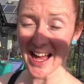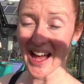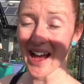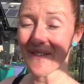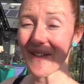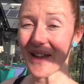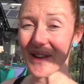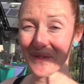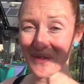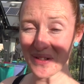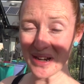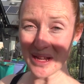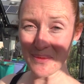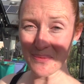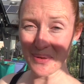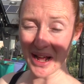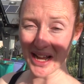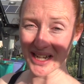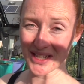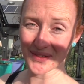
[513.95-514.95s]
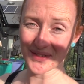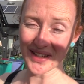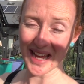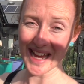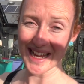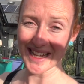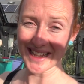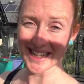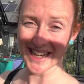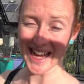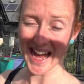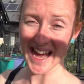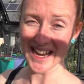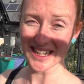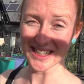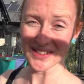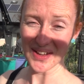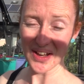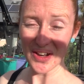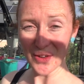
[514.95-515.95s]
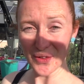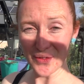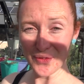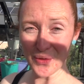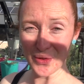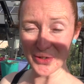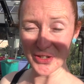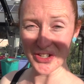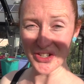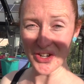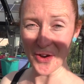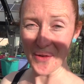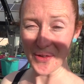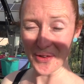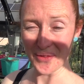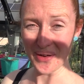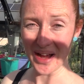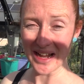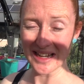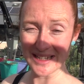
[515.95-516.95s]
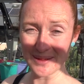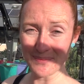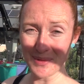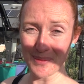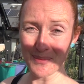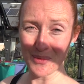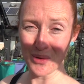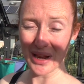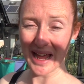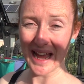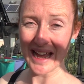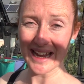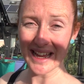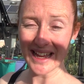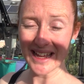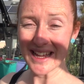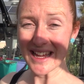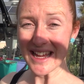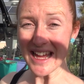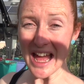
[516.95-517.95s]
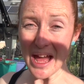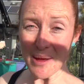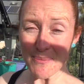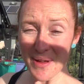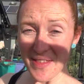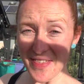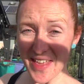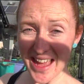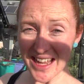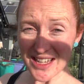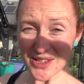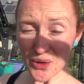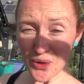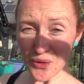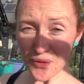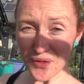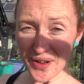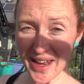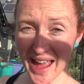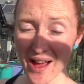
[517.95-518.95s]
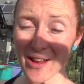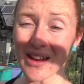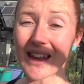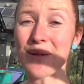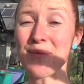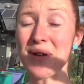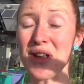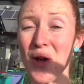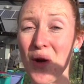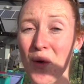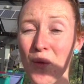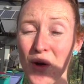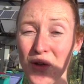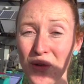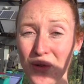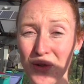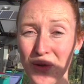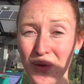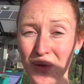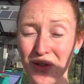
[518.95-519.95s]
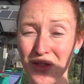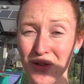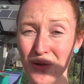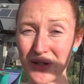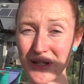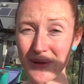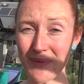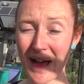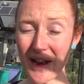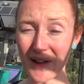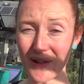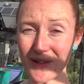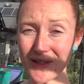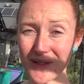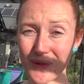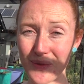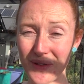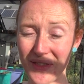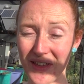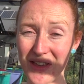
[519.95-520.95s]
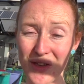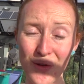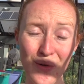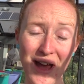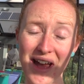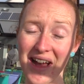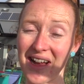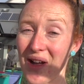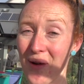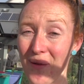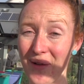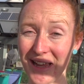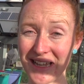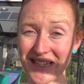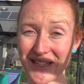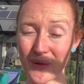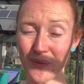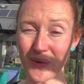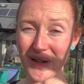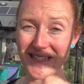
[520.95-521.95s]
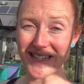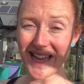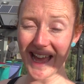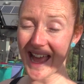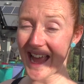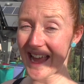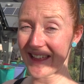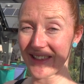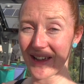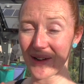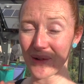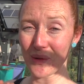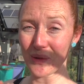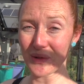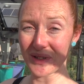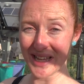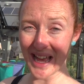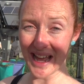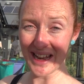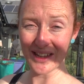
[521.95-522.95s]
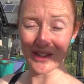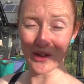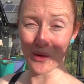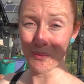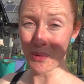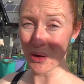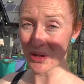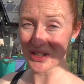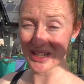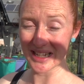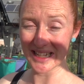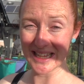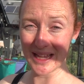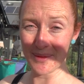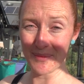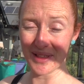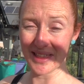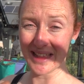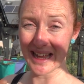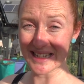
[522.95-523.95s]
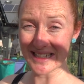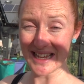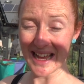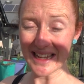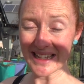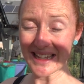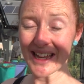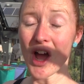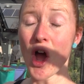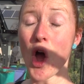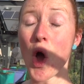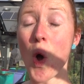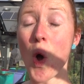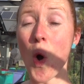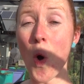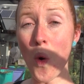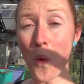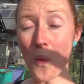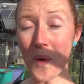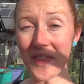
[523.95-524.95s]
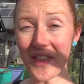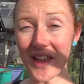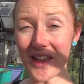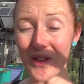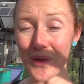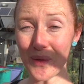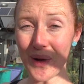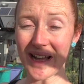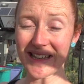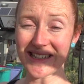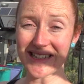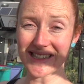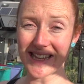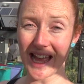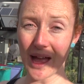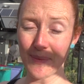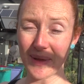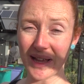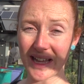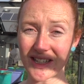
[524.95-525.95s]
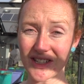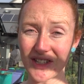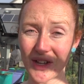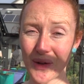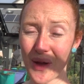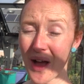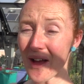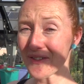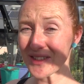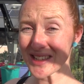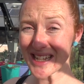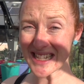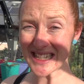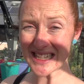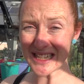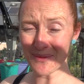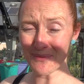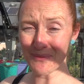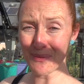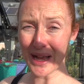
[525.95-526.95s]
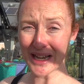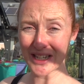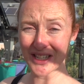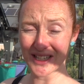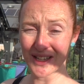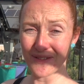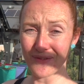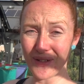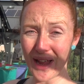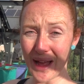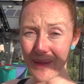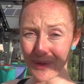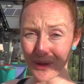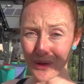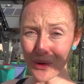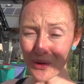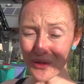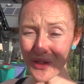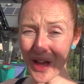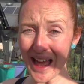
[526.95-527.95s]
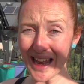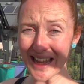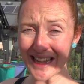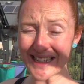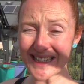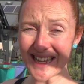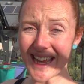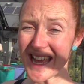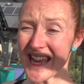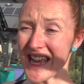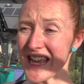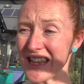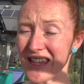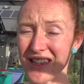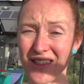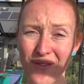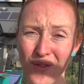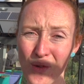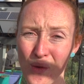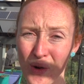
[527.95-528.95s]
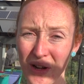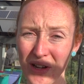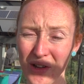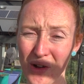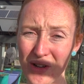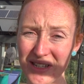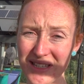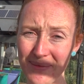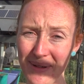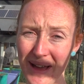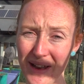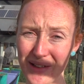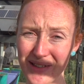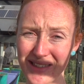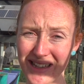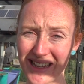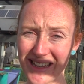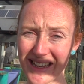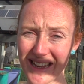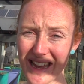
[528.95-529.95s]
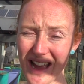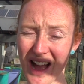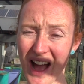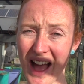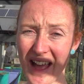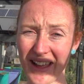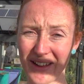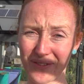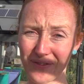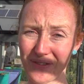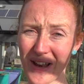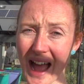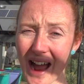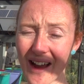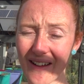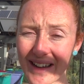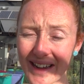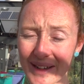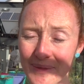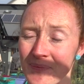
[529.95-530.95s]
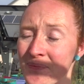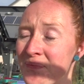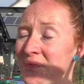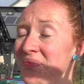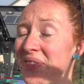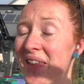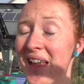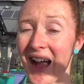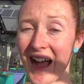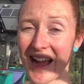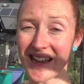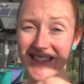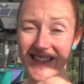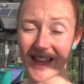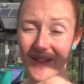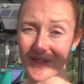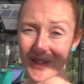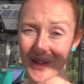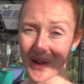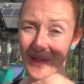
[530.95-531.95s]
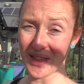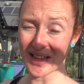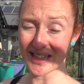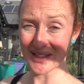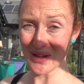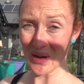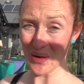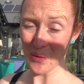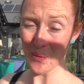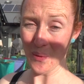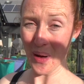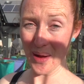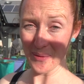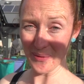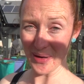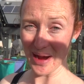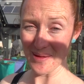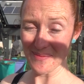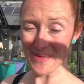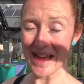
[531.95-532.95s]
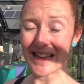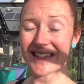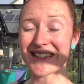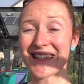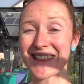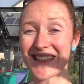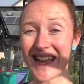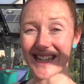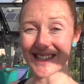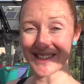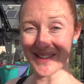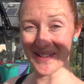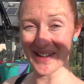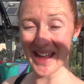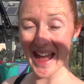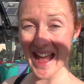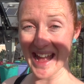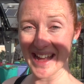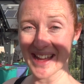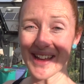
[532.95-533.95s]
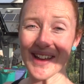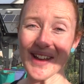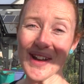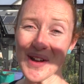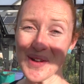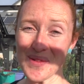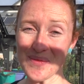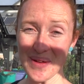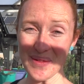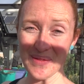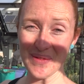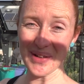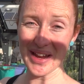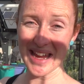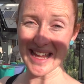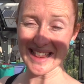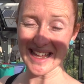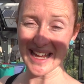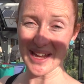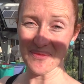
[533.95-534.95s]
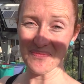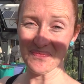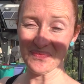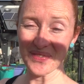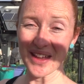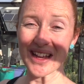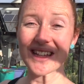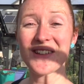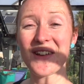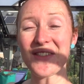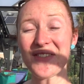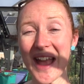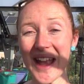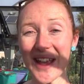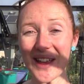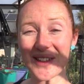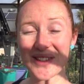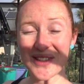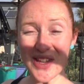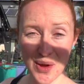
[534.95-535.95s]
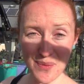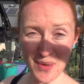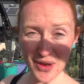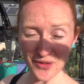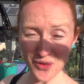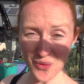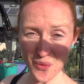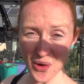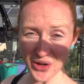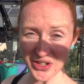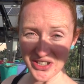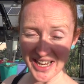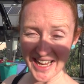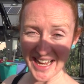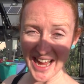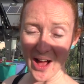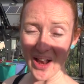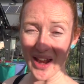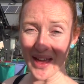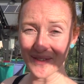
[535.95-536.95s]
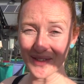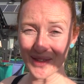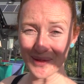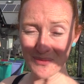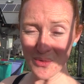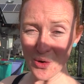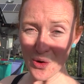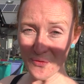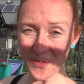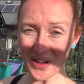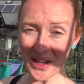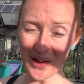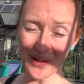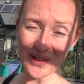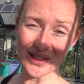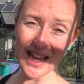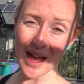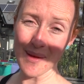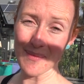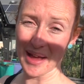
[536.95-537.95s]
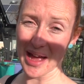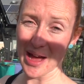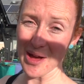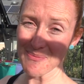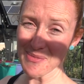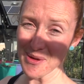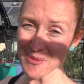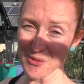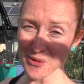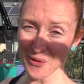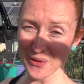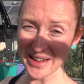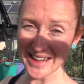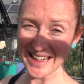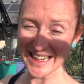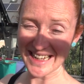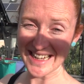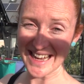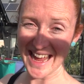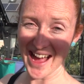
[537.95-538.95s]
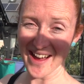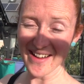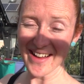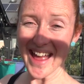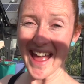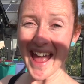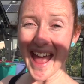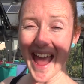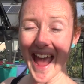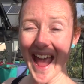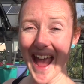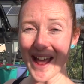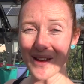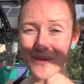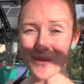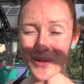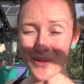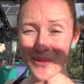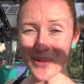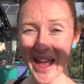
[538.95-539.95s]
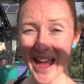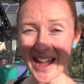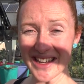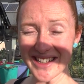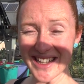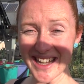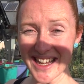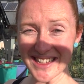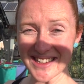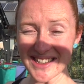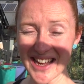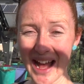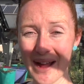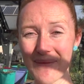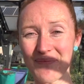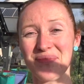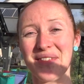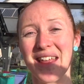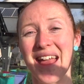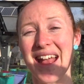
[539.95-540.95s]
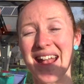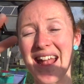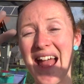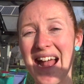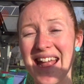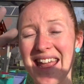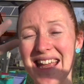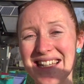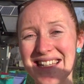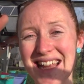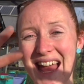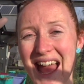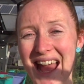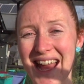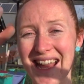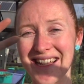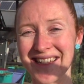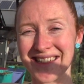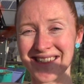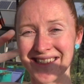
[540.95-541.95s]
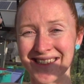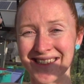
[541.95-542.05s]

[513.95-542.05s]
I've had a really productive day in the garden so I look forward to showing you around a bit more later. But that is all for now. Let me know what you're doing with your tomatoes, whether you are going into winter and they're all done and you're bottling them and they're done, or whether you are just coming into. I've seen some pictures of, on the North Island. They've already got tomatoes that are knee high and flowering. I just have to know that's not quite where I'm at and that's okay. We will get there. So thank you so much for watching. I'll have some more videos coming out a bit more regularly now and we will catch you next time. Ka kite!